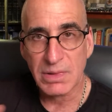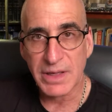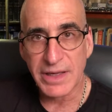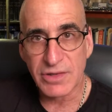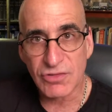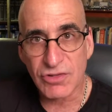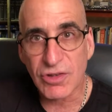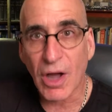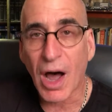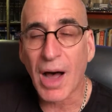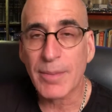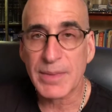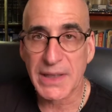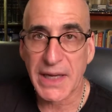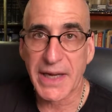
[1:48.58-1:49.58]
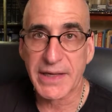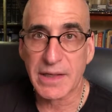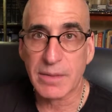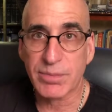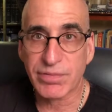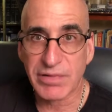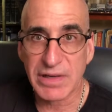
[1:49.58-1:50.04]
is
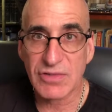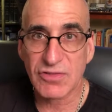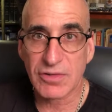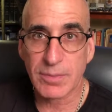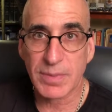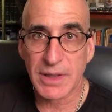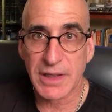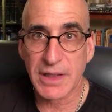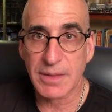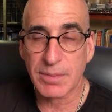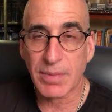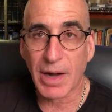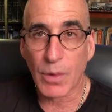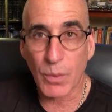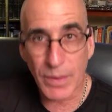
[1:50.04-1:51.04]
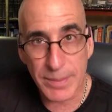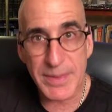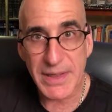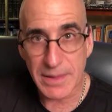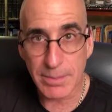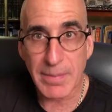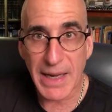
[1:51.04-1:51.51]
dominated principally by
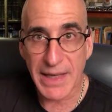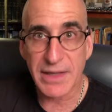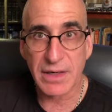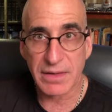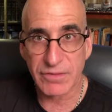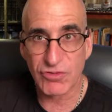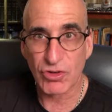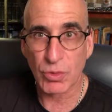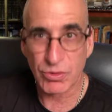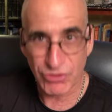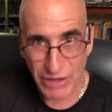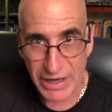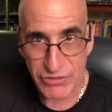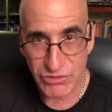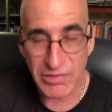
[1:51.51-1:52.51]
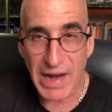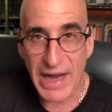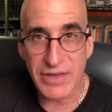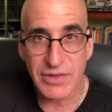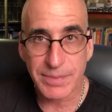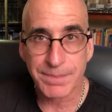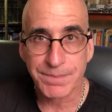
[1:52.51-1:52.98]
women and men of Jewish
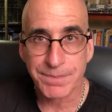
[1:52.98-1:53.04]
extract.